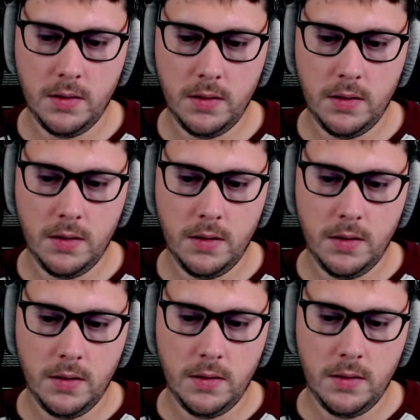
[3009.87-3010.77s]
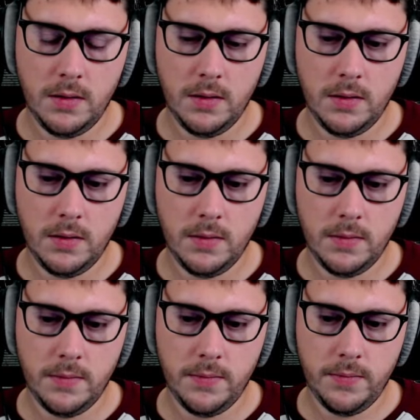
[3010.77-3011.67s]

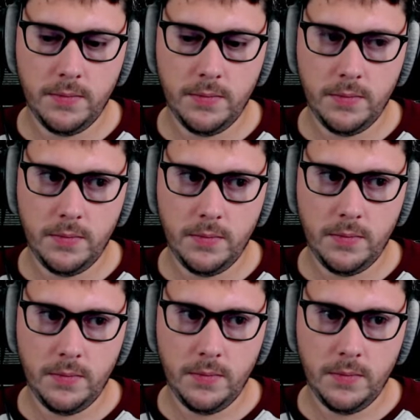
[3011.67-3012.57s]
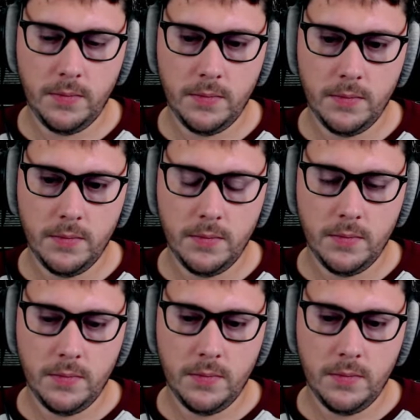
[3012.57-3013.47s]

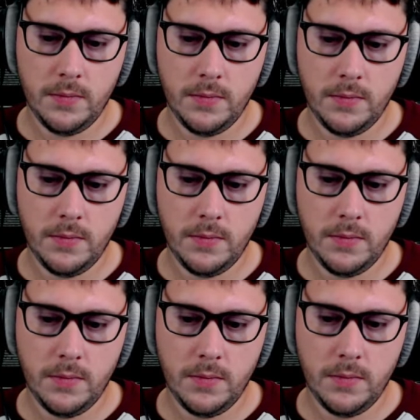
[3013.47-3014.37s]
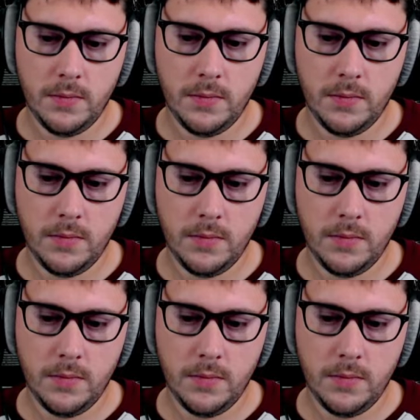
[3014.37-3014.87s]
Nobody speaks.